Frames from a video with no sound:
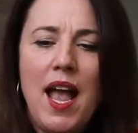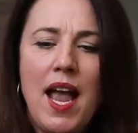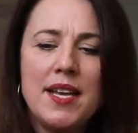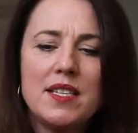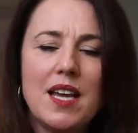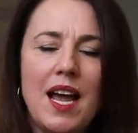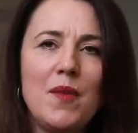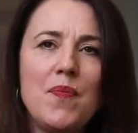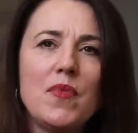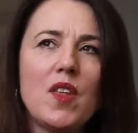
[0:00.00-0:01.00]
And
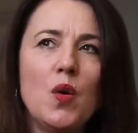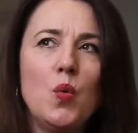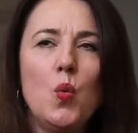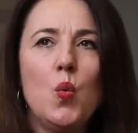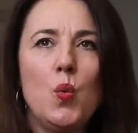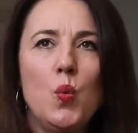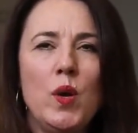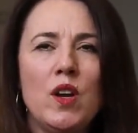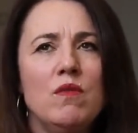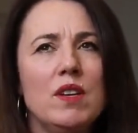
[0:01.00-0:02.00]

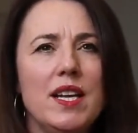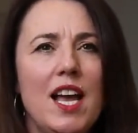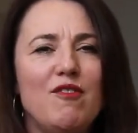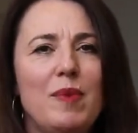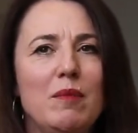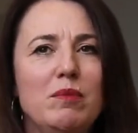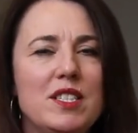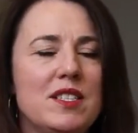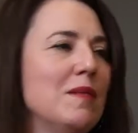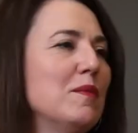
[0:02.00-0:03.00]
we don't really have
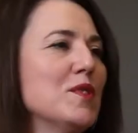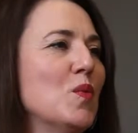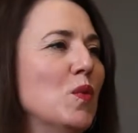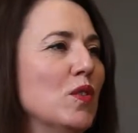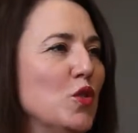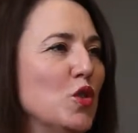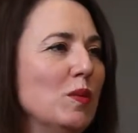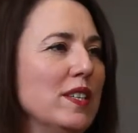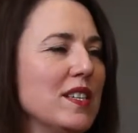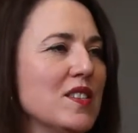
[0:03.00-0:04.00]
published numbers on what
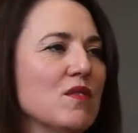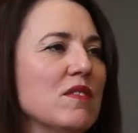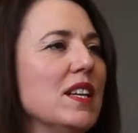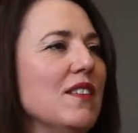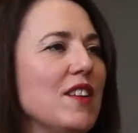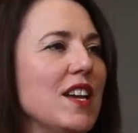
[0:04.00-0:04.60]
normal is, because it really mm-hmm.